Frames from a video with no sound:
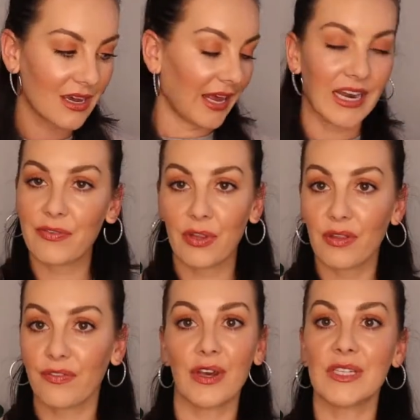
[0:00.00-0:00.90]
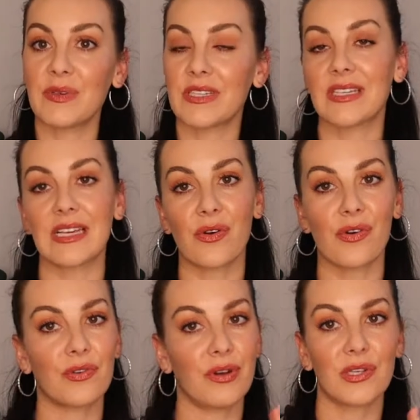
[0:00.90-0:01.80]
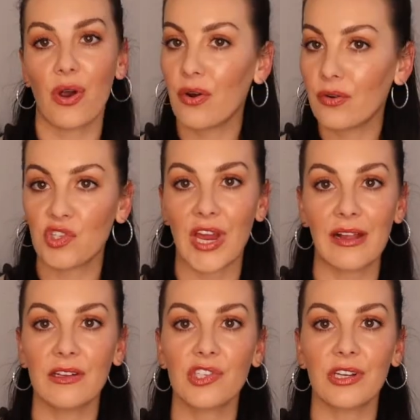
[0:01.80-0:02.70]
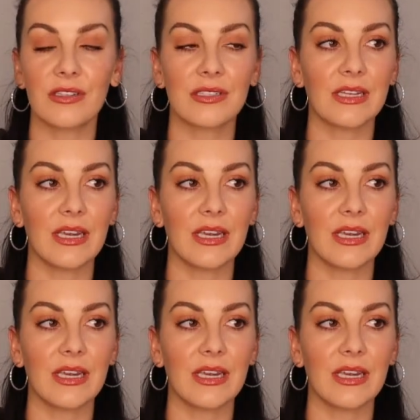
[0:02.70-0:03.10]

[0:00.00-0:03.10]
And even though the first business has gone through its own challenges,